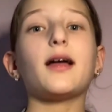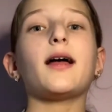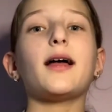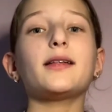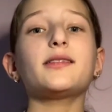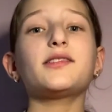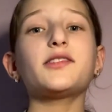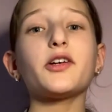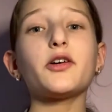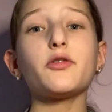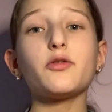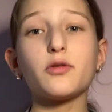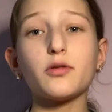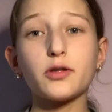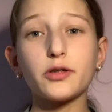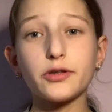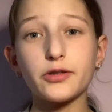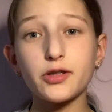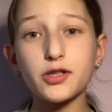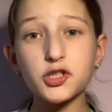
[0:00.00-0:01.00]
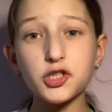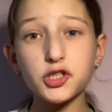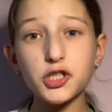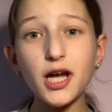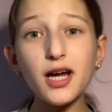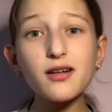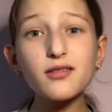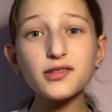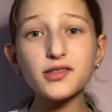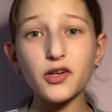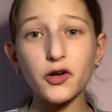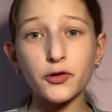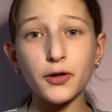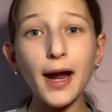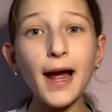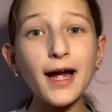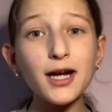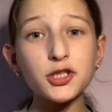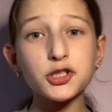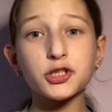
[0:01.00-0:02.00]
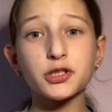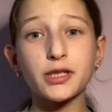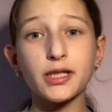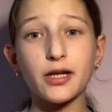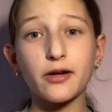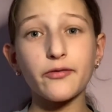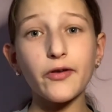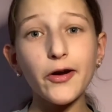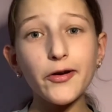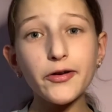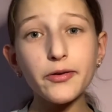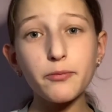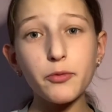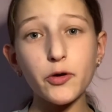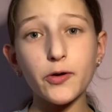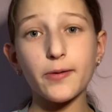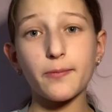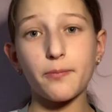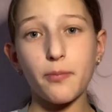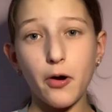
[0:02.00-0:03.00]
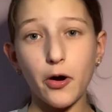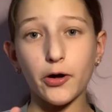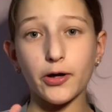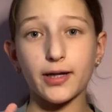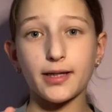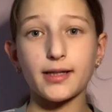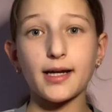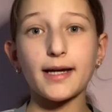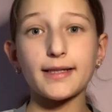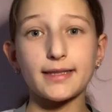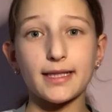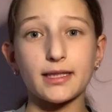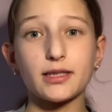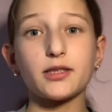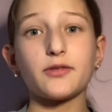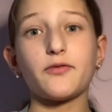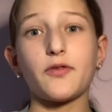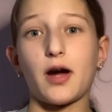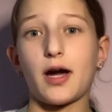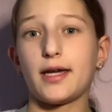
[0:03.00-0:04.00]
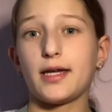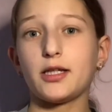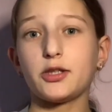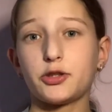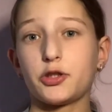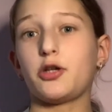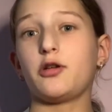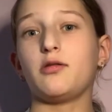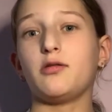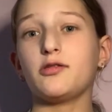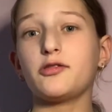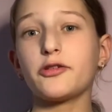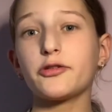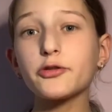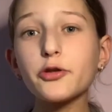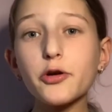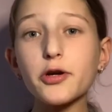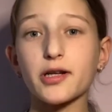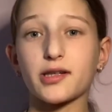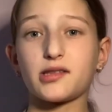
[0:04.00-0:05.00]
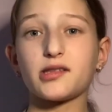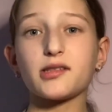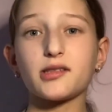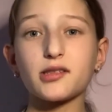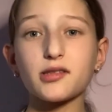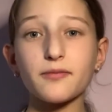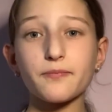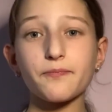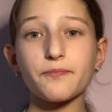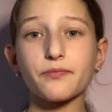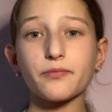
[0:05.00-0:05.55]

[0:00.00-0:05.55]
and so the shells are actually a very important part in identifying turtles or tortoises.